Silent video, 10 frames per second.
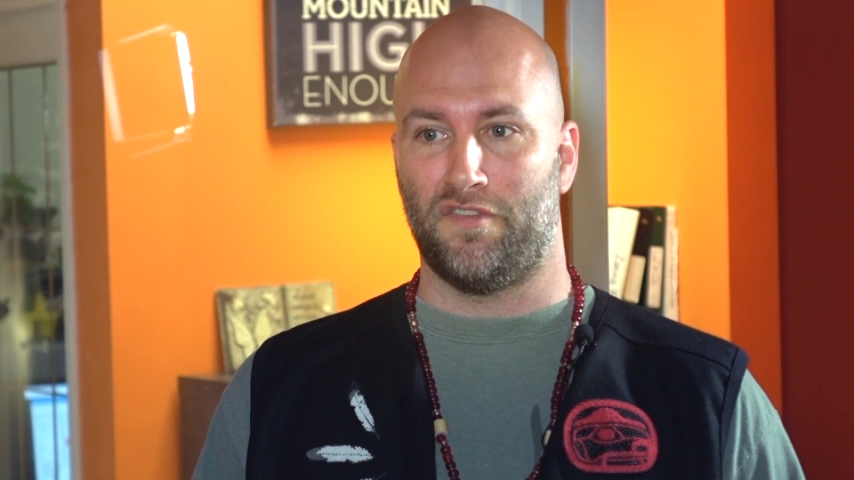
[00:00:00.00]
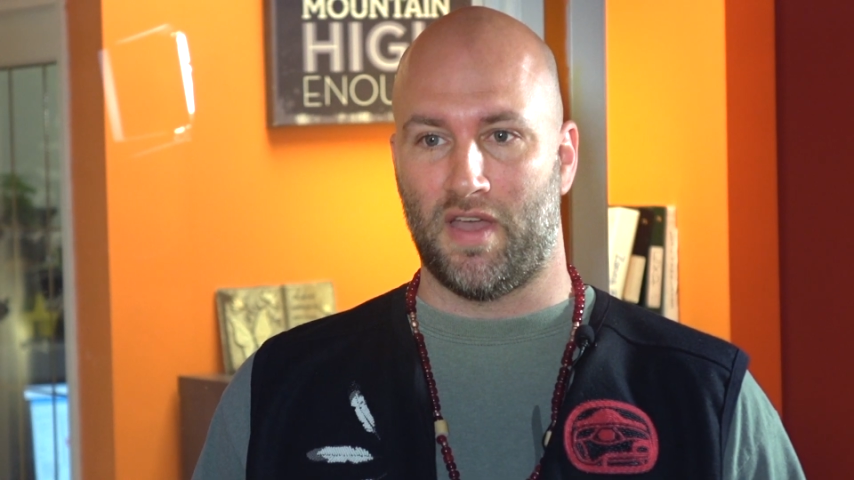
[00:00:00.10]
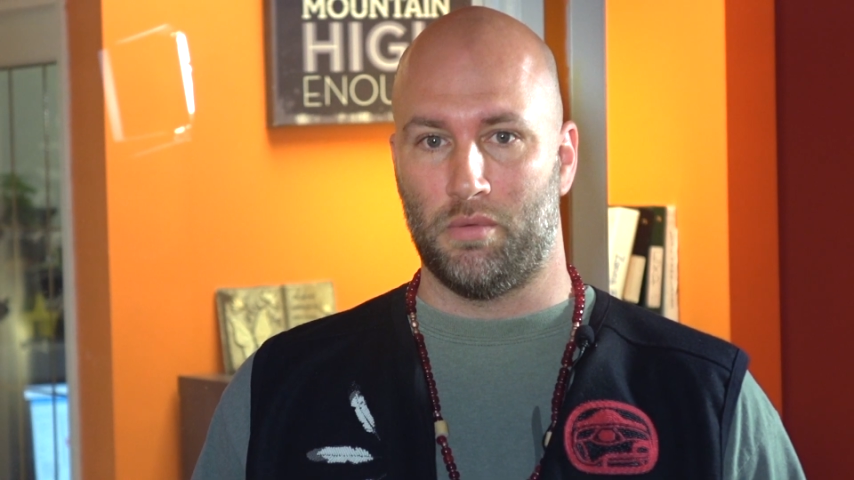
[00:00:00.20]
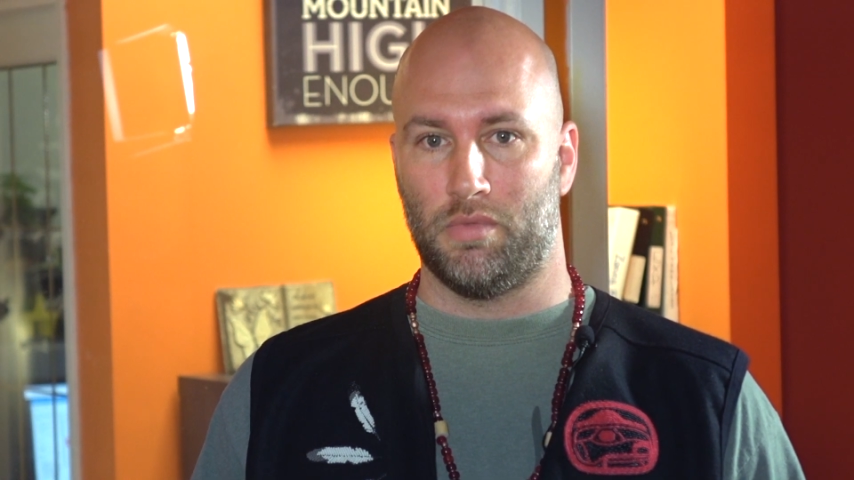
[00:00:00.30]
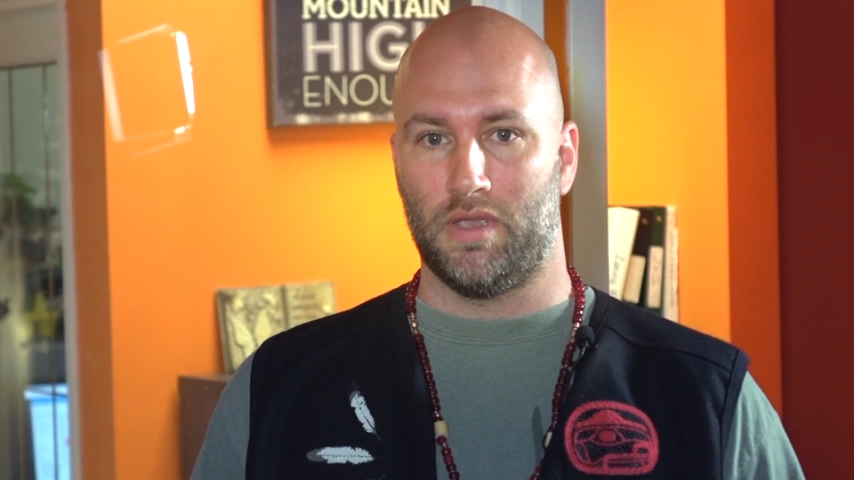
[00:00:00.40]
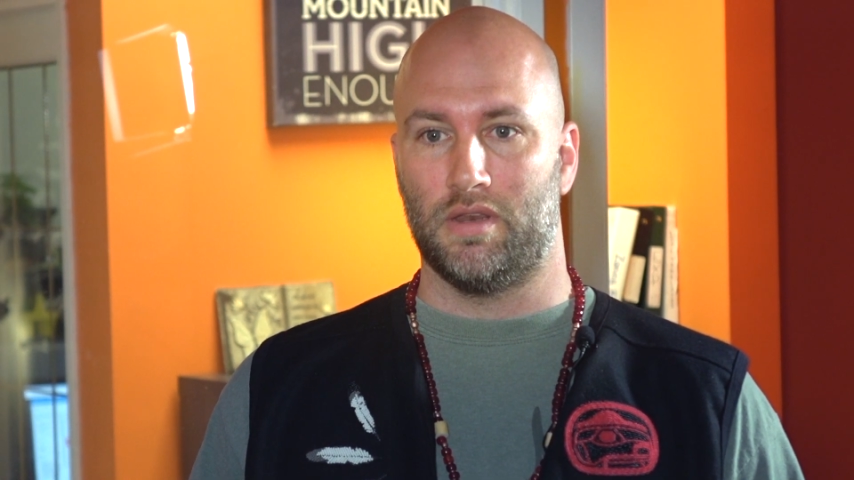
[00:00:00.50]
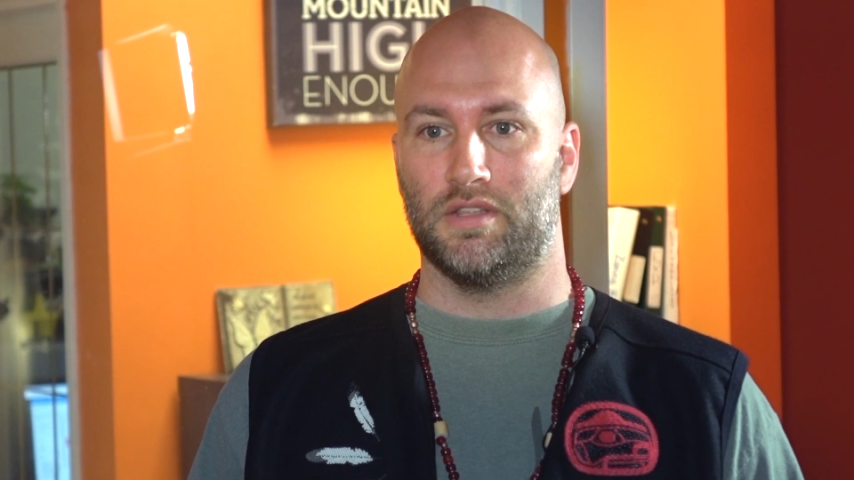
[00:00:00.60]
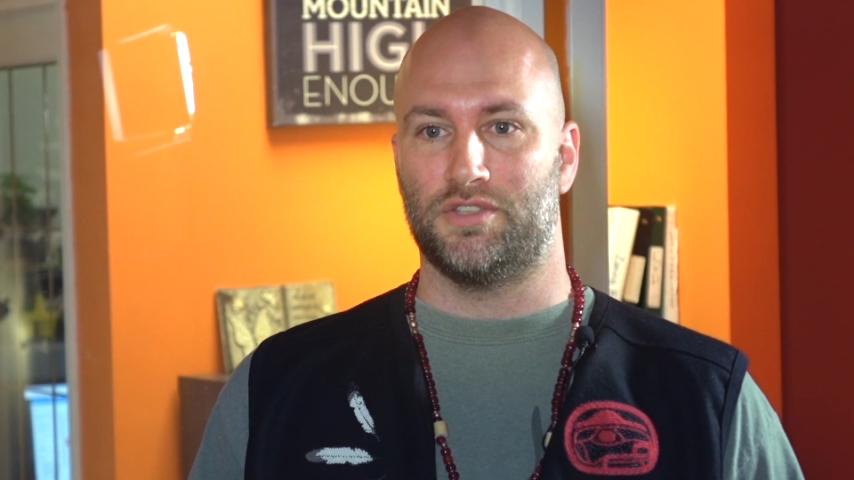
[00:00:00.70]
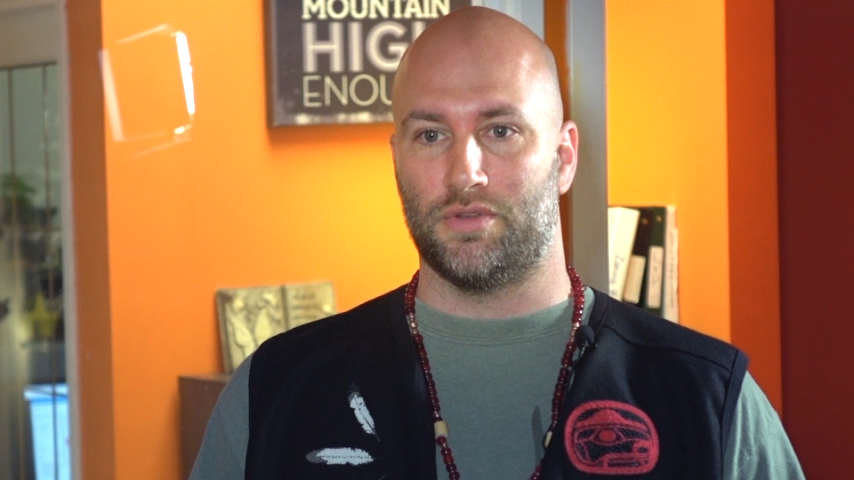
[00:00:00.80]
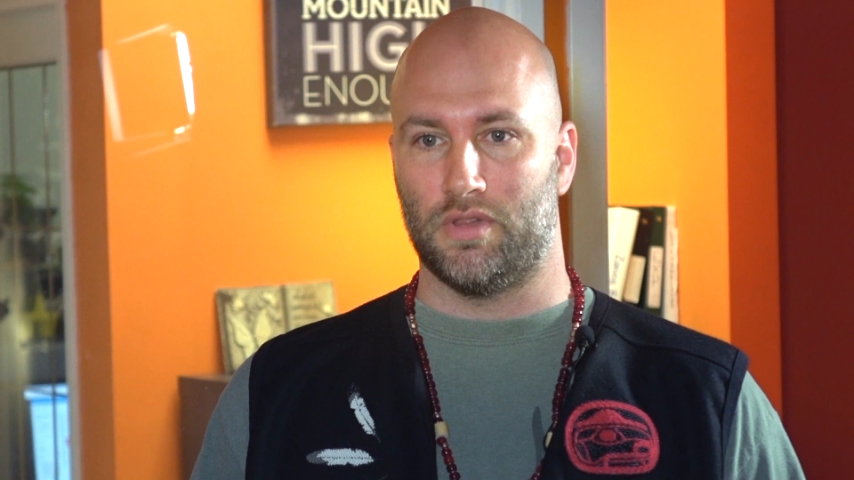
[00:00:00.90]
family and
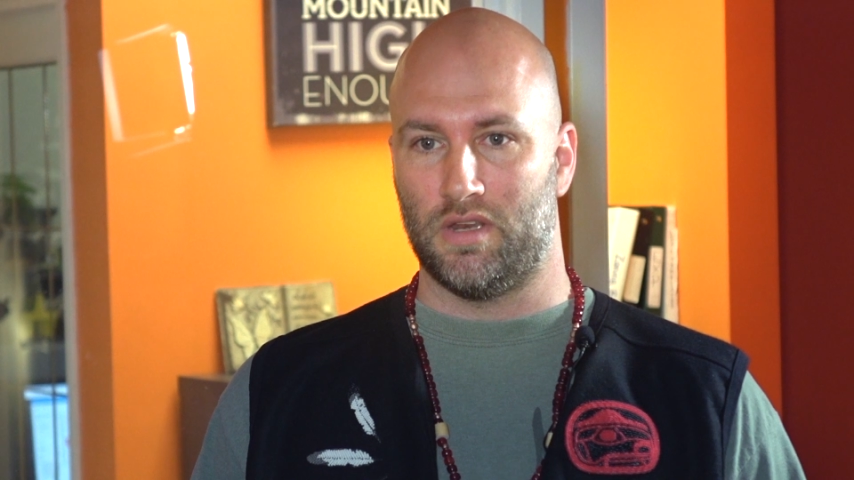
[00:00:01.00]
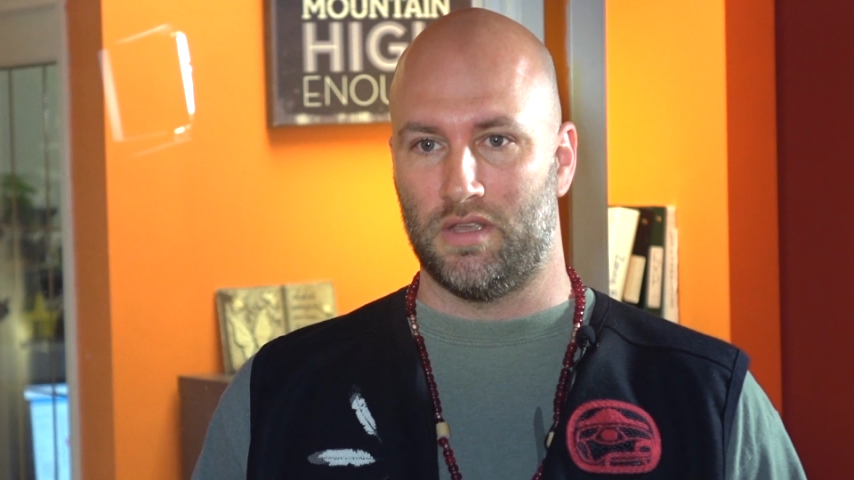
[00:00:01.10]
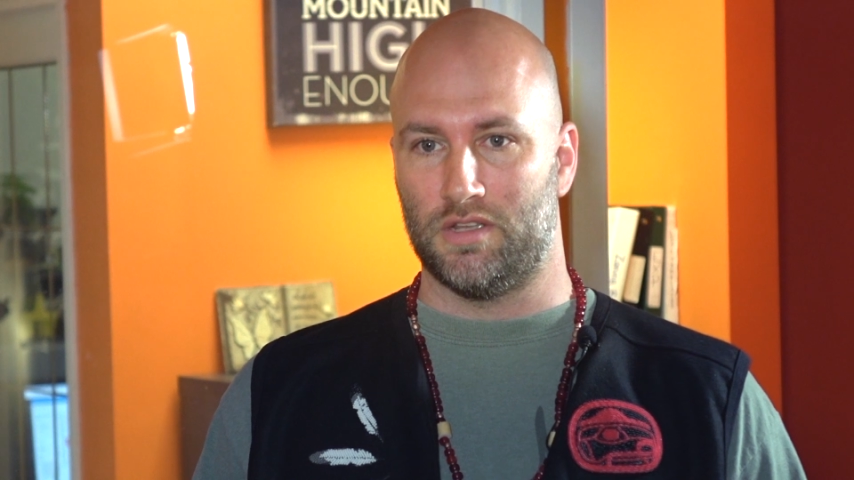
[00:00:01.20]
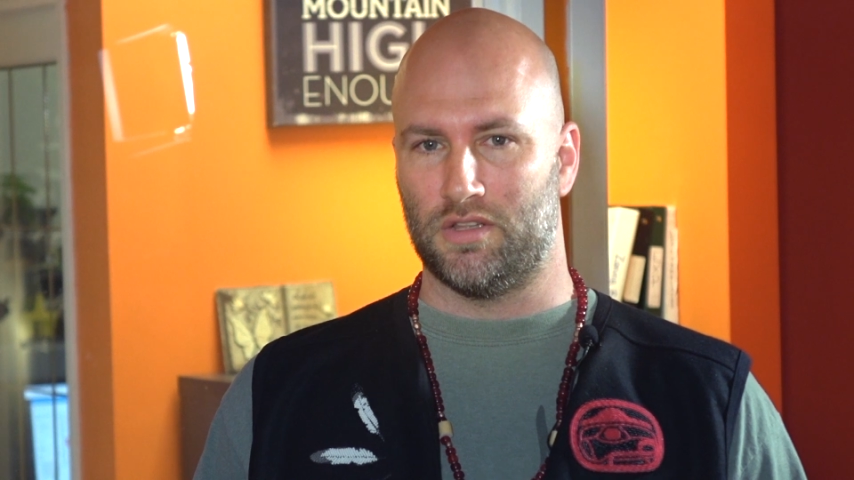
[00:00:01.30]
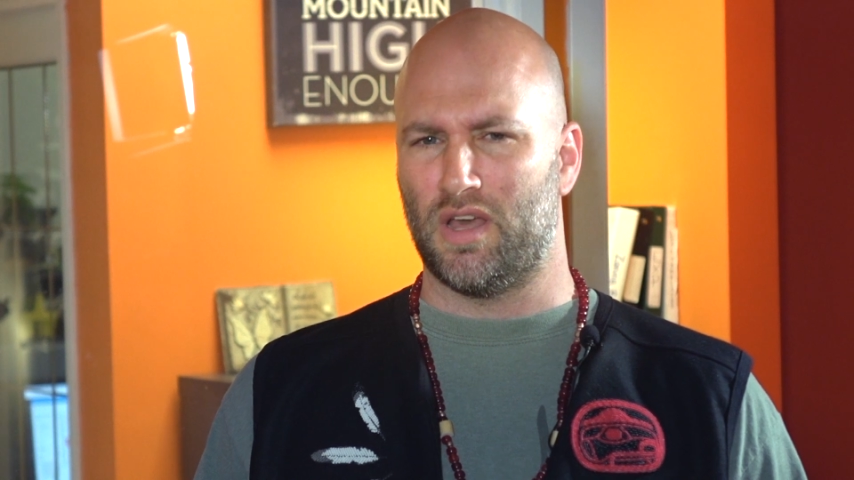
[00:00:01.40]
it's their lineage.